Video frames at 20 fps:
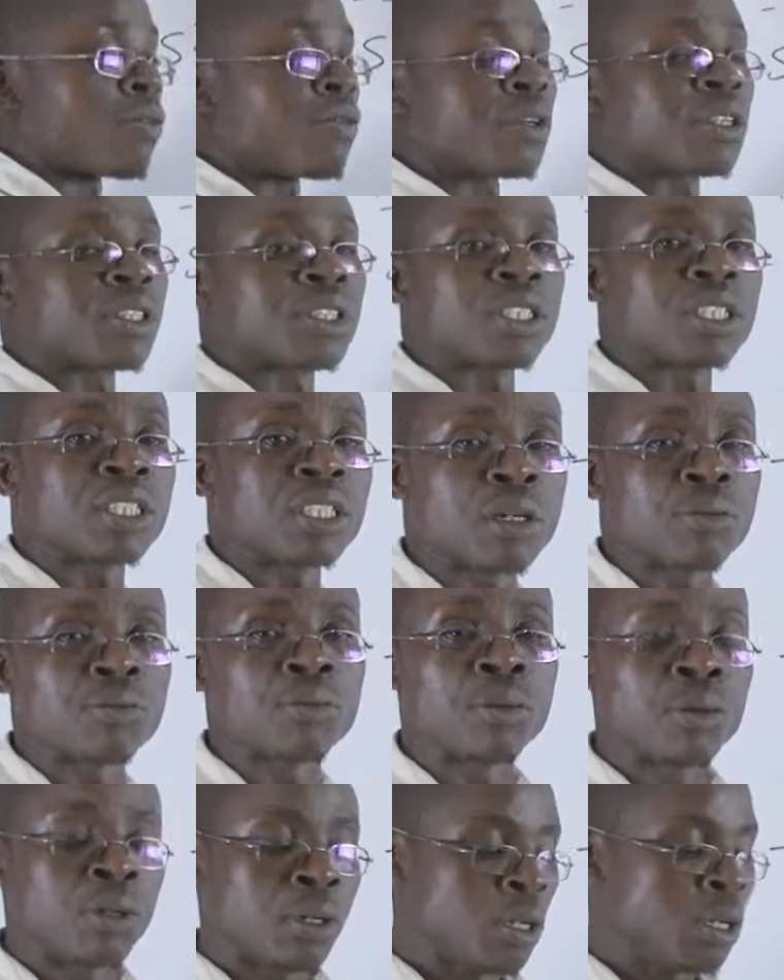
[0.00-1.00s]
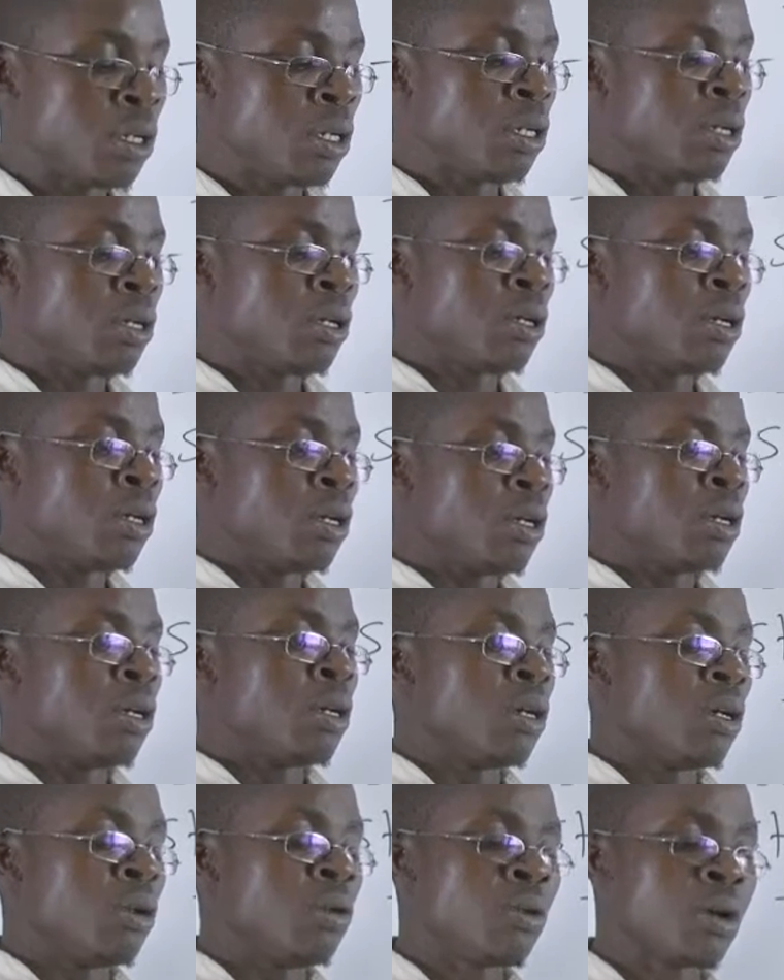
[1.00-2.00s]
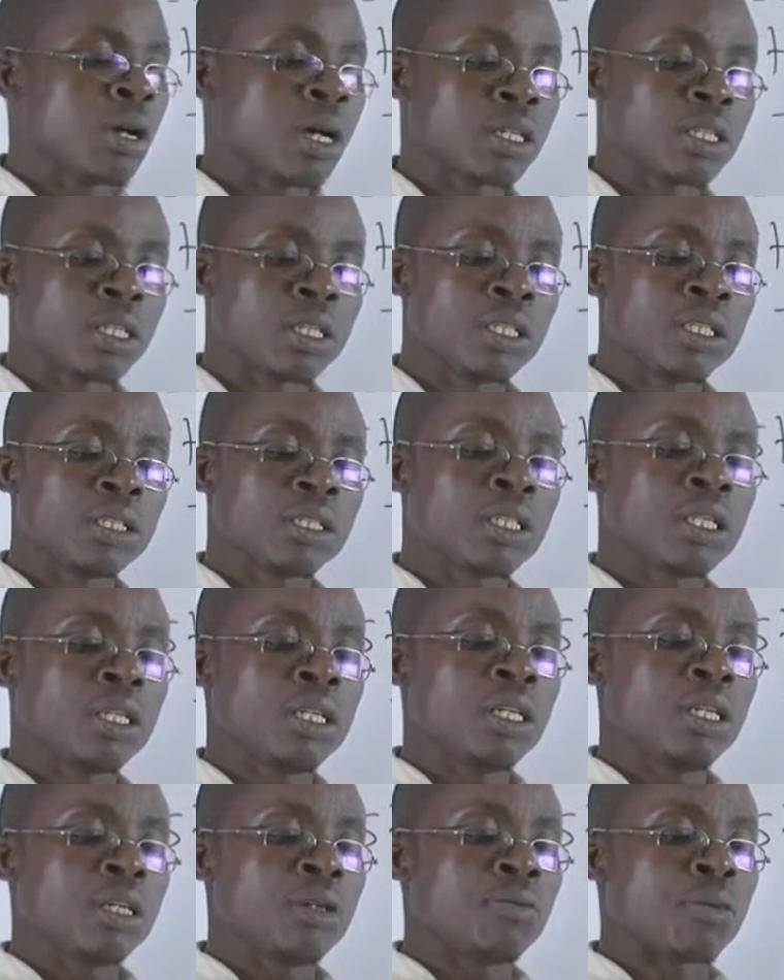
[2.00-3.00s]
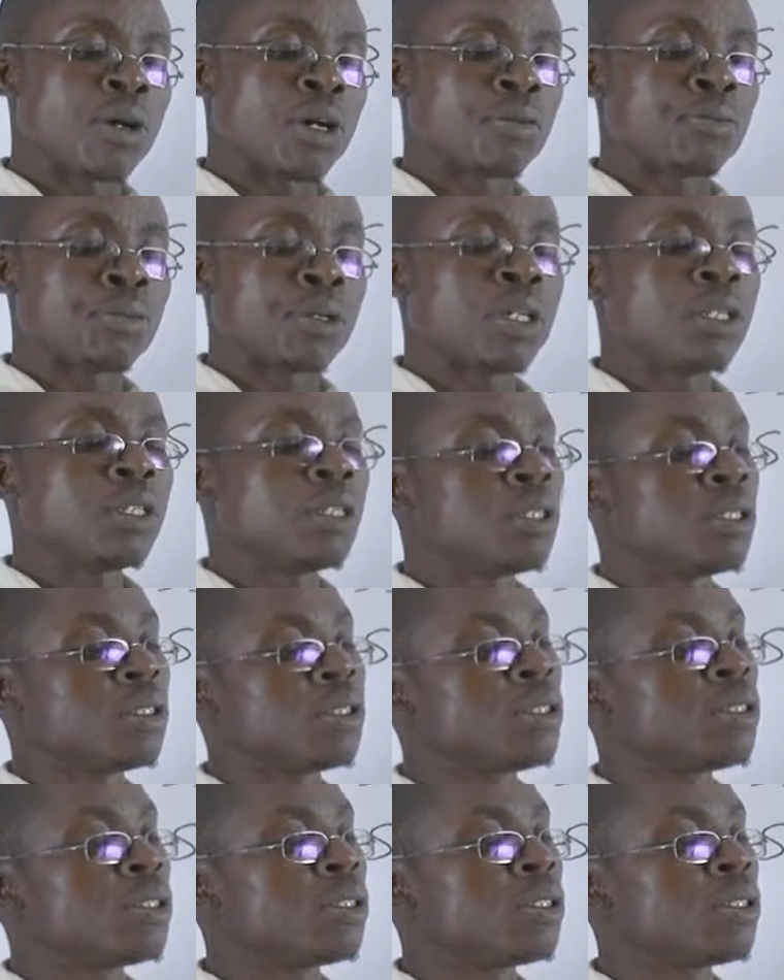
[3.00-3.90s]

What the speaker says: a fixed shape. Look at this mark pen.